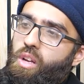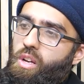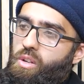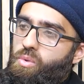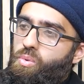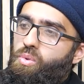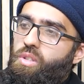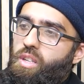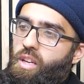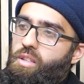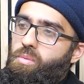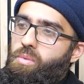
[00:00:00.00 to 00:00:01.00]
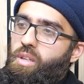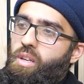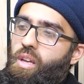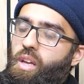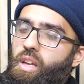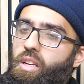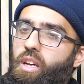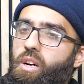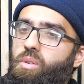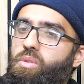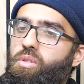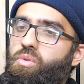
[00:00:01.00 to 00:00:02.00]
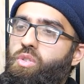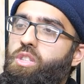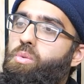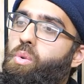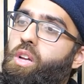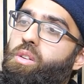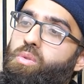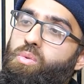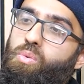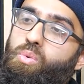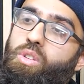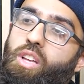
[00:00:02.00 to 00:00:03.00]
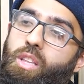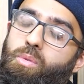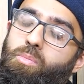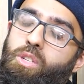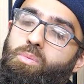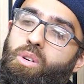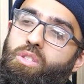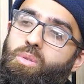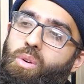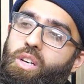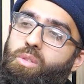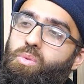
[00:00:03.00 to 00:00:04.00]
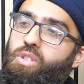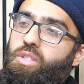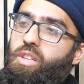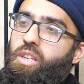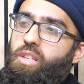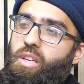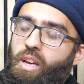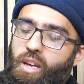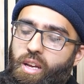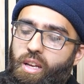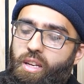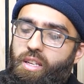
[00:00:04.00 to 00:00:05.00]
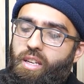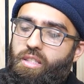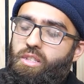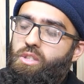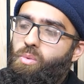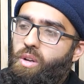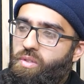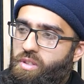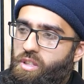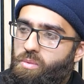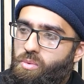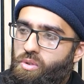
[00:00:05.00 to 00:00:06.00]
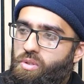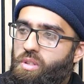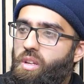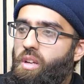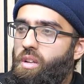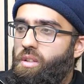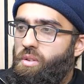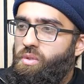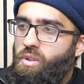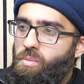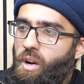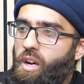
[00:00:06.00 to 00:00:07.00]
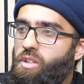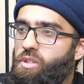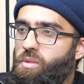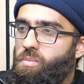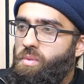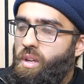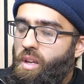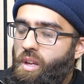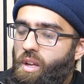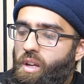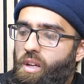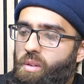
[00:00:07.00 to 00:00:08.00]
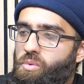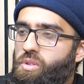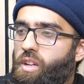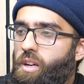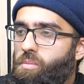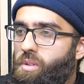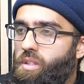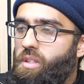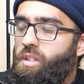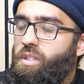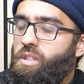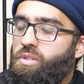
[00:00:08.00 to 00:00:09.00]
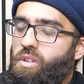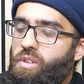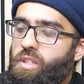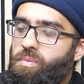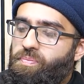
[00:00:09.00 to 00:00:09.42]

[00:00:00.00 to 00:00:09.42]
Nuruddin Haythami. Now, the reason why Nuruddin Haythami Majma' al-Zawaid, which is he gets his Zawaid from the 6 books, the 3 Ma'ajim, Muslim Ahmed, etc., right?